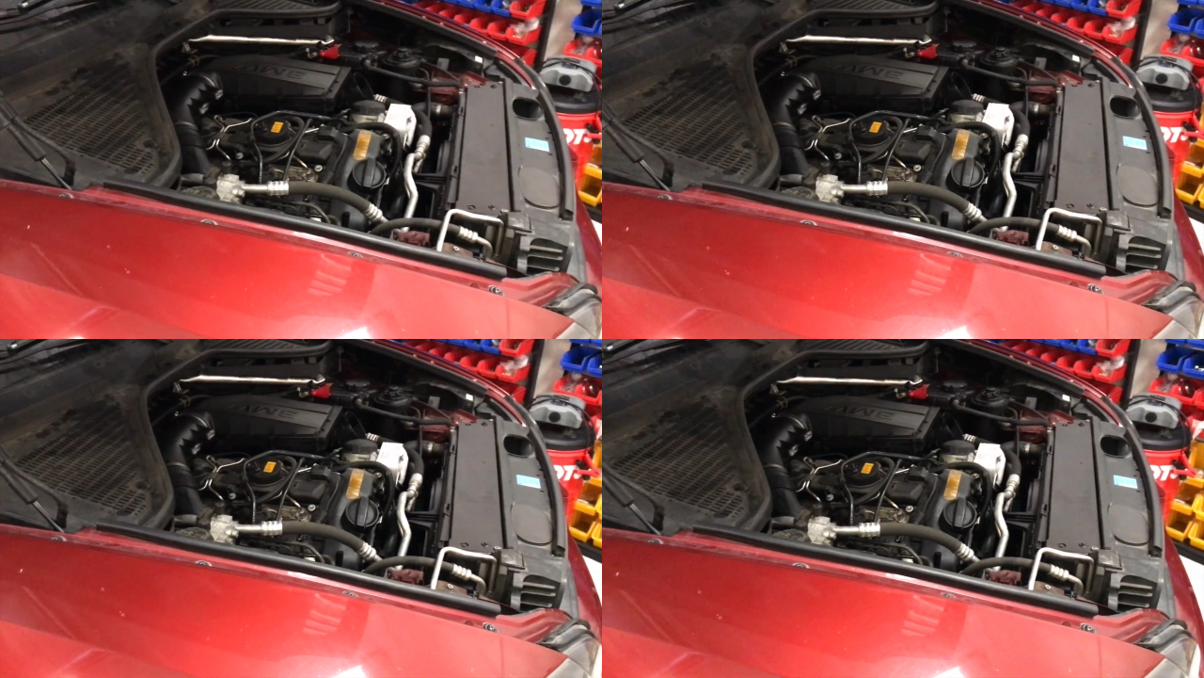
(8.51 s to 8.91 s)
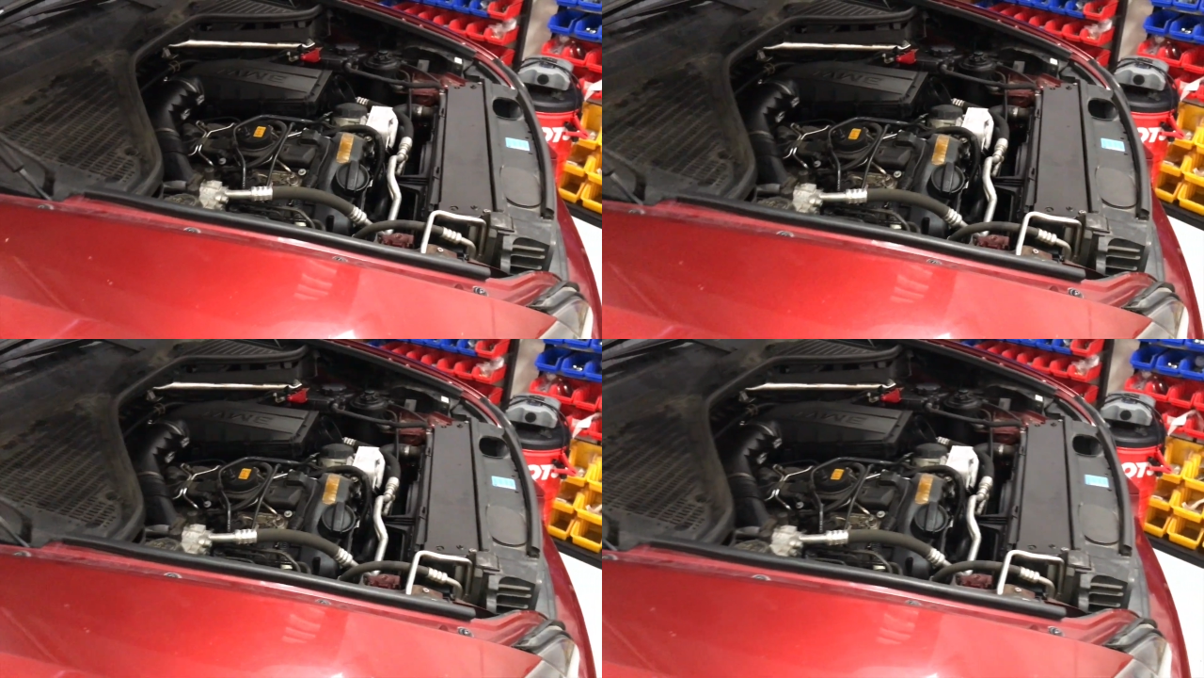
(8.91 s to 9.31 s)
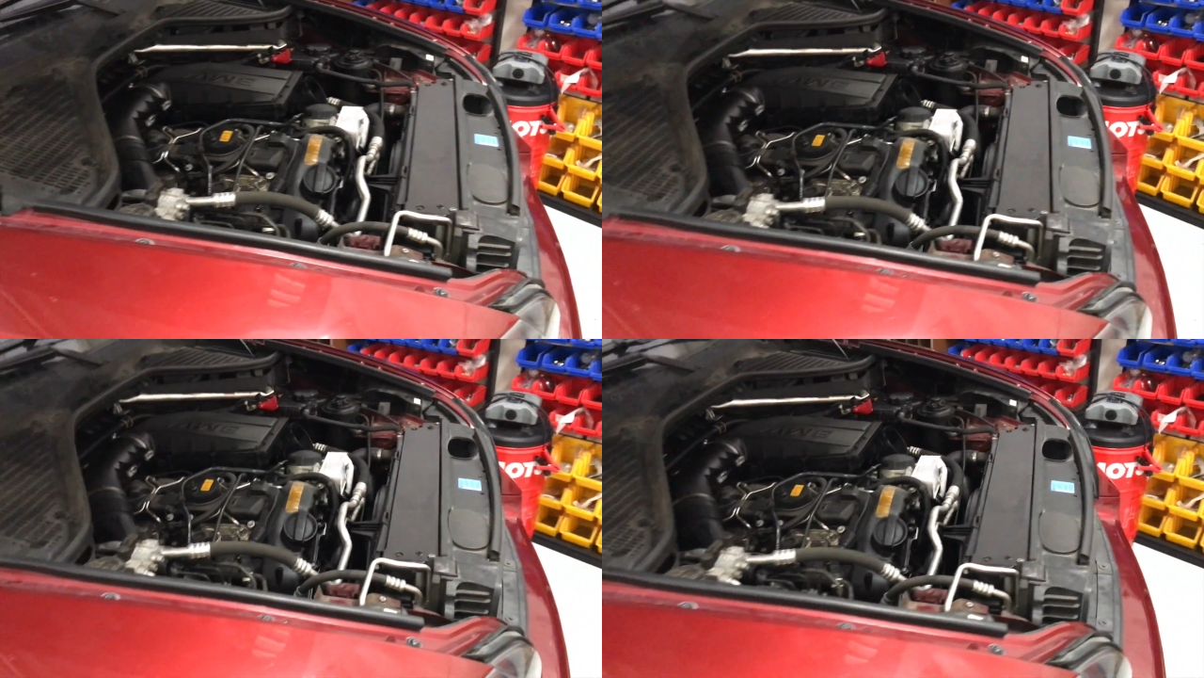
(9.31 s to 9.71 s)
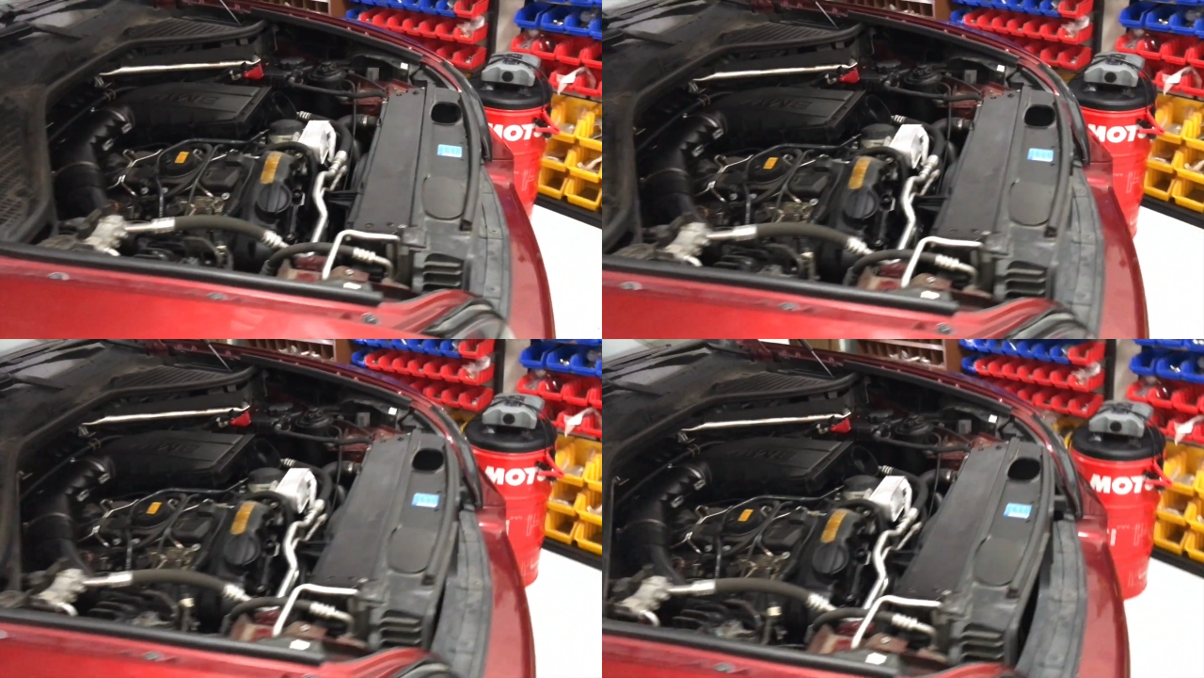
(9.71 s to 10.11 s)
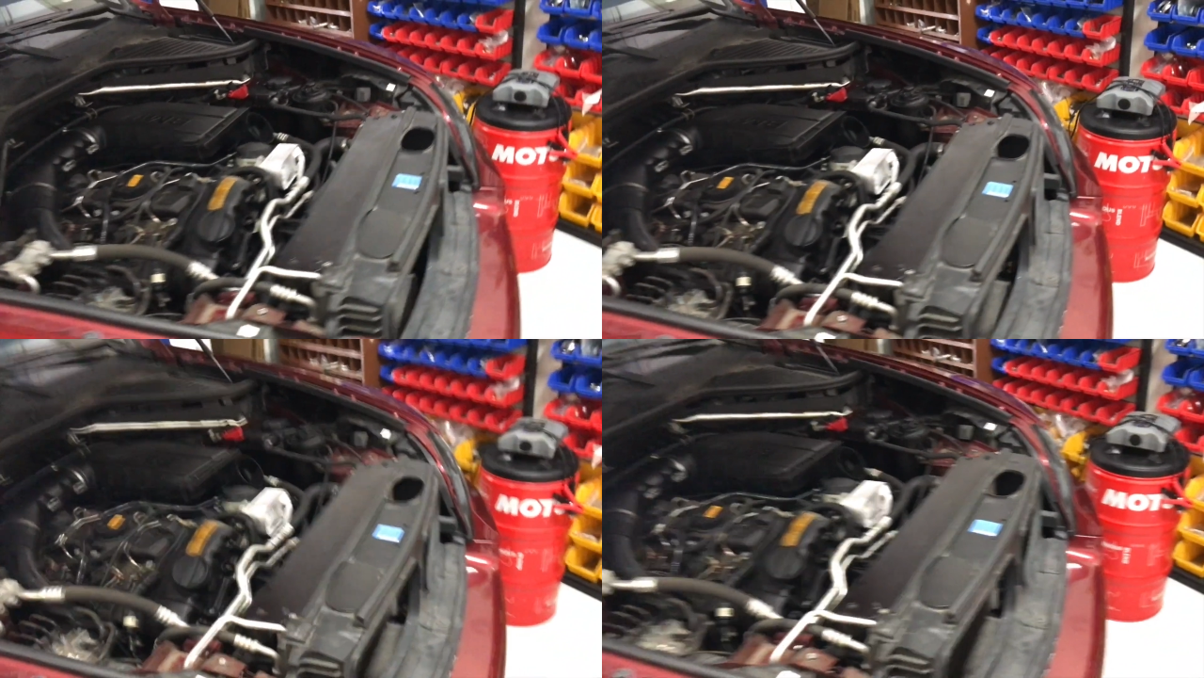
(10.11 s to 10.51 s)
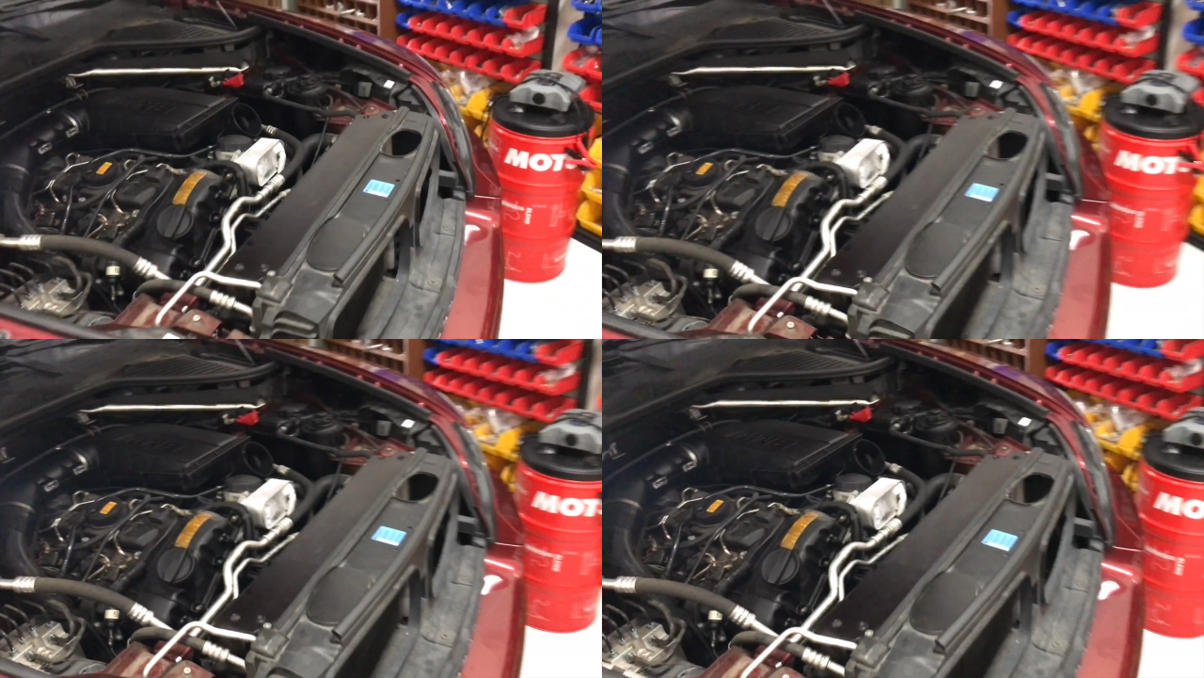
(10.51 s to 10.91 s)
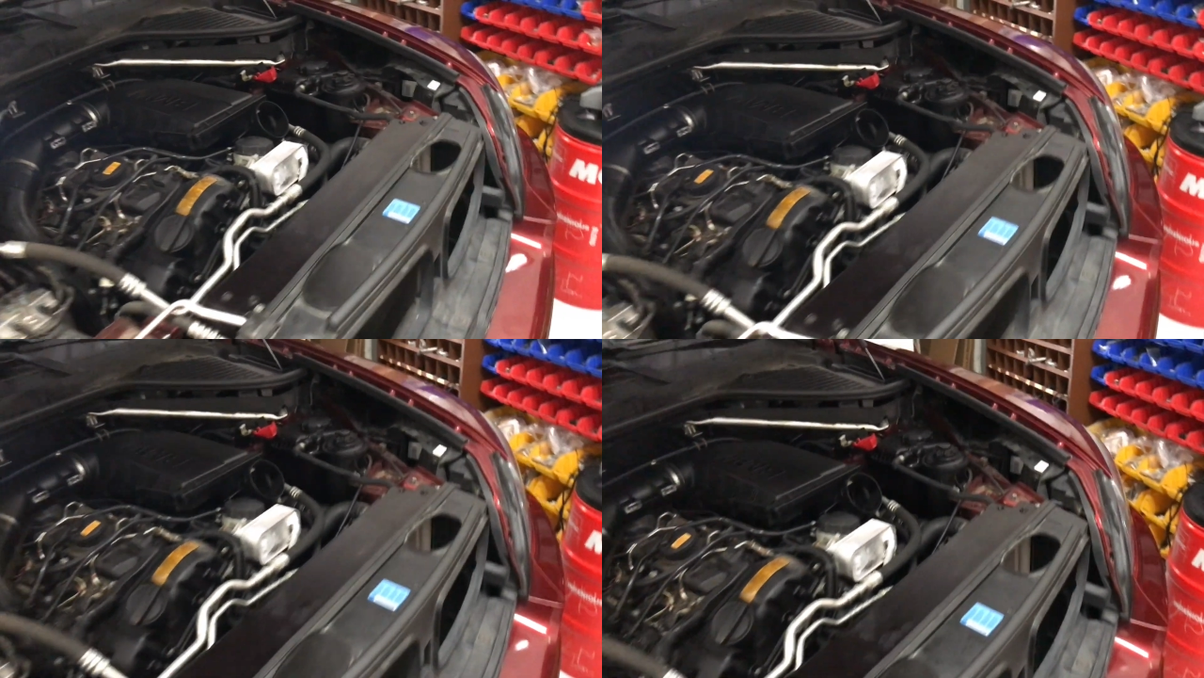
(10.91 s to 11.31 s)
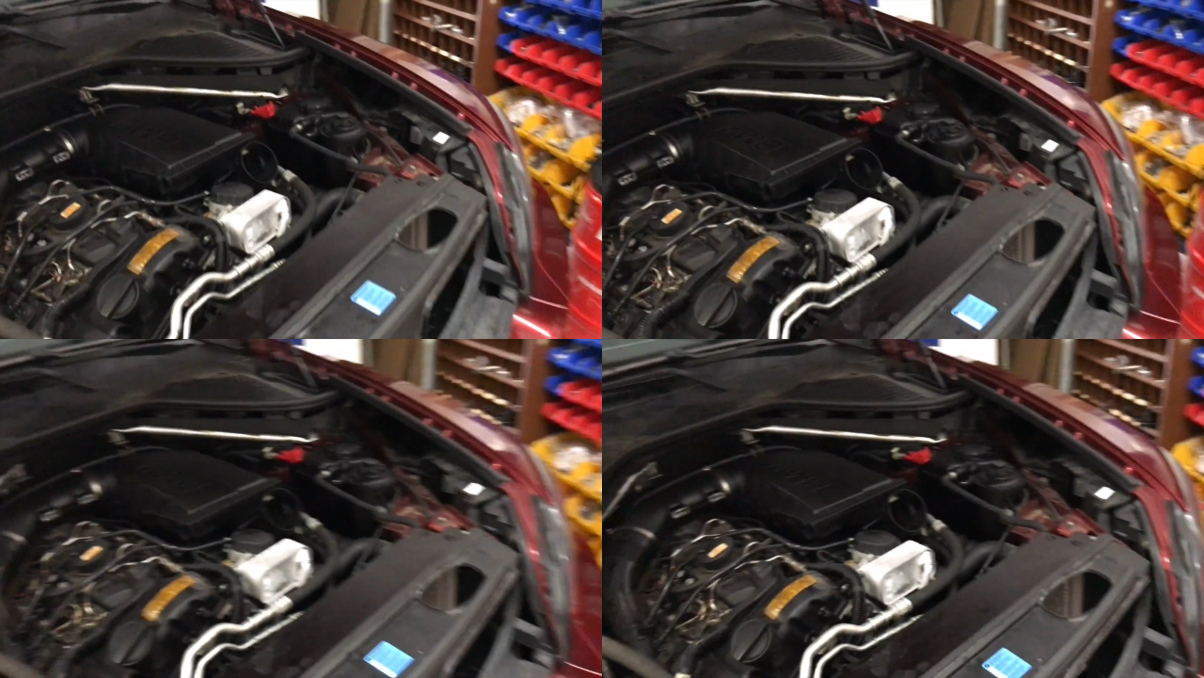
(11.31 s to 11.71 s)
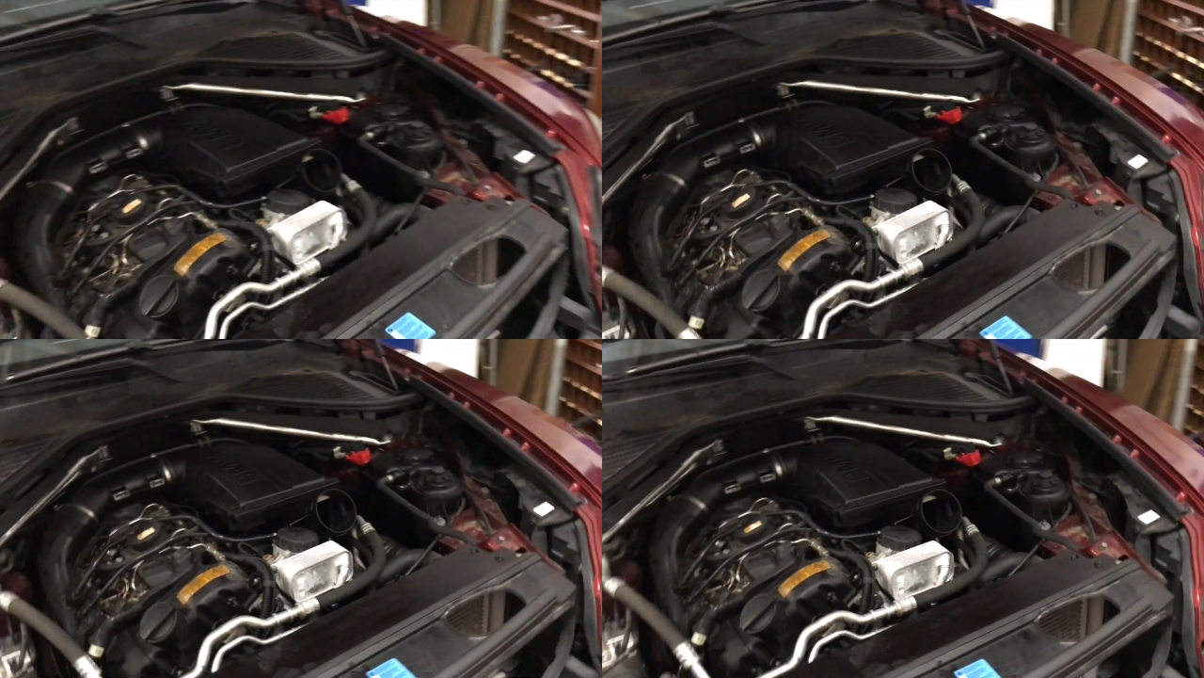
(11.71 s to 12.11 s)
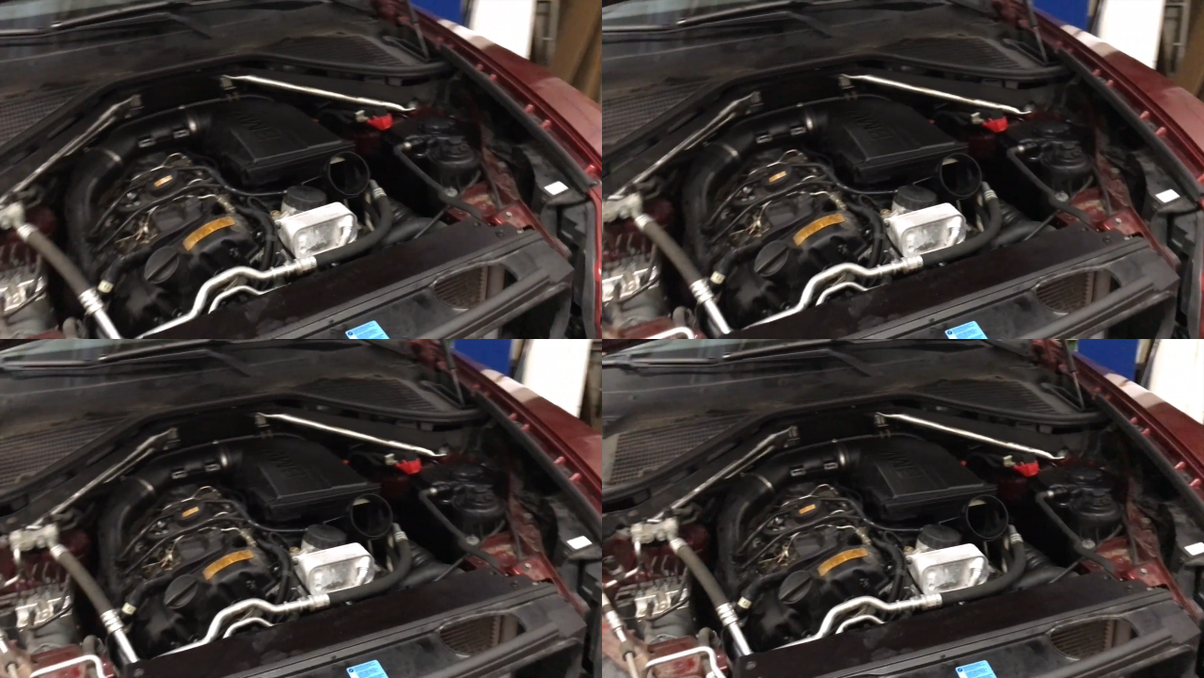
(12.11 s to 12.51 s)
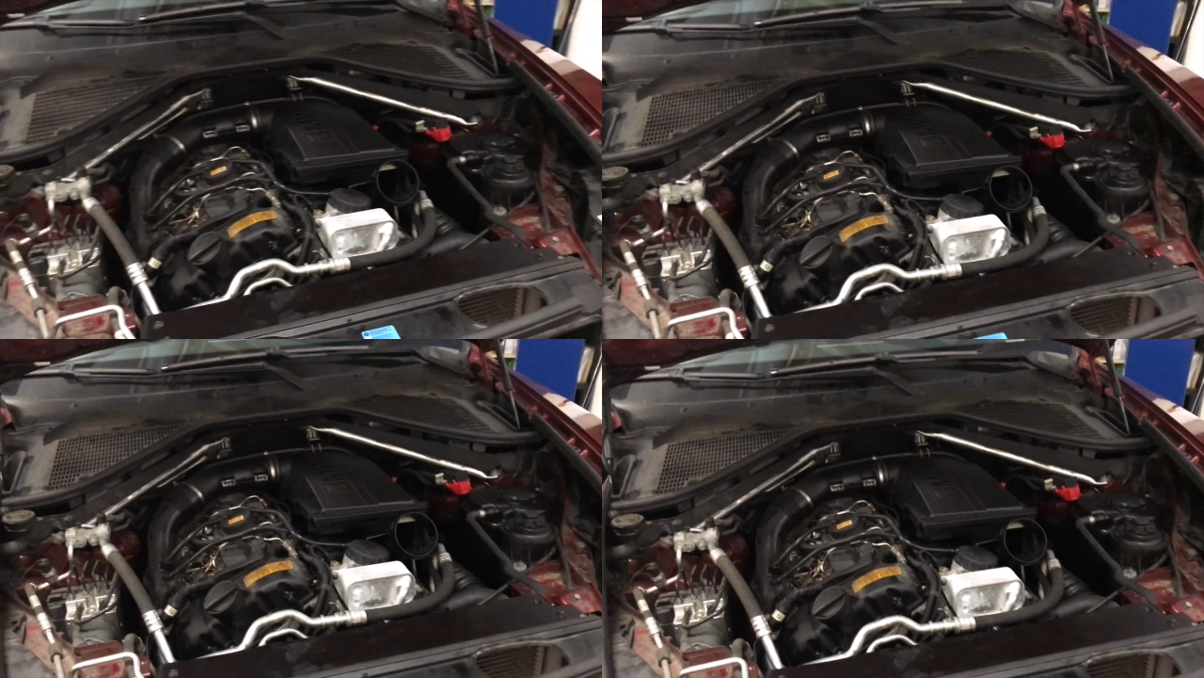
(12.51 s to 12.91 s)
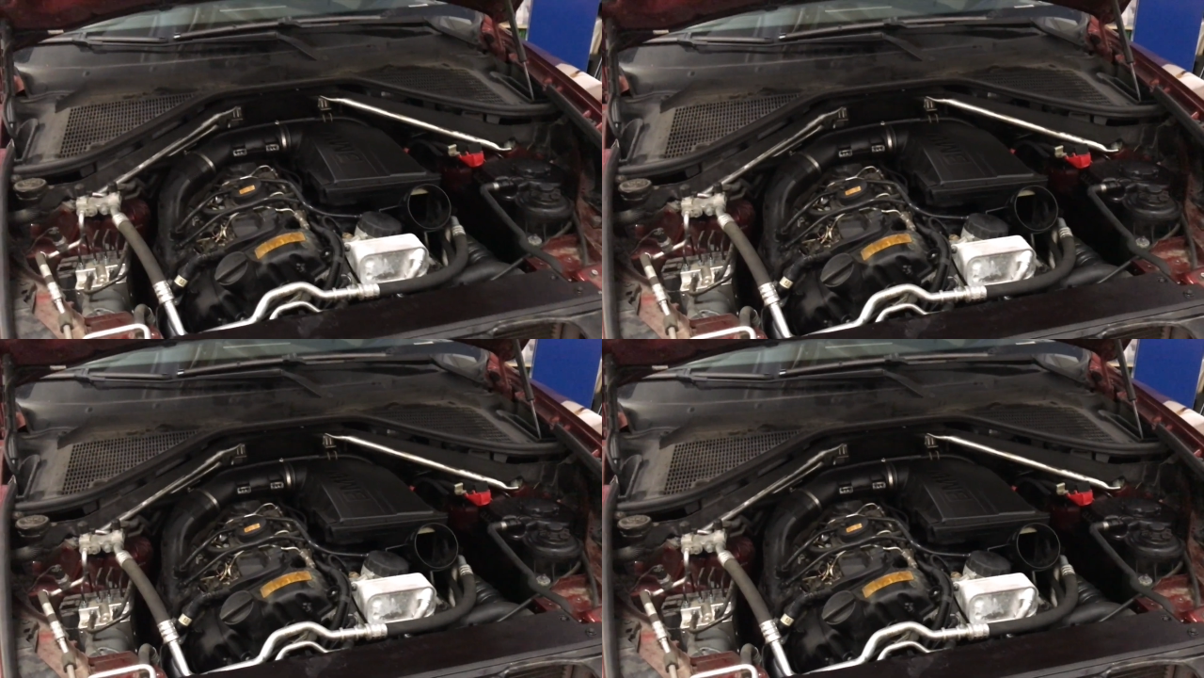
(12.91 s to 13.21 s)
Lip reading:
Nobody's mouth can be seen.